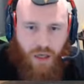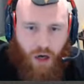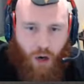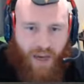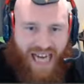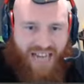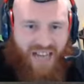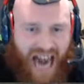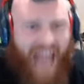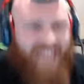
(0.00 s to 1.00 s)
Oh my god, the
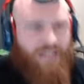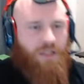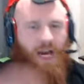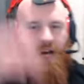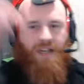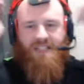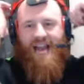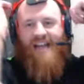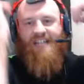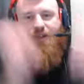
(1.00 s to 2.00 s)
light! There it is,
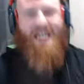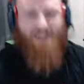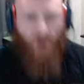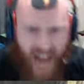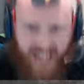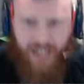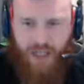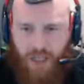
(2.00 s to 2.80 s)
daddy. 3-3!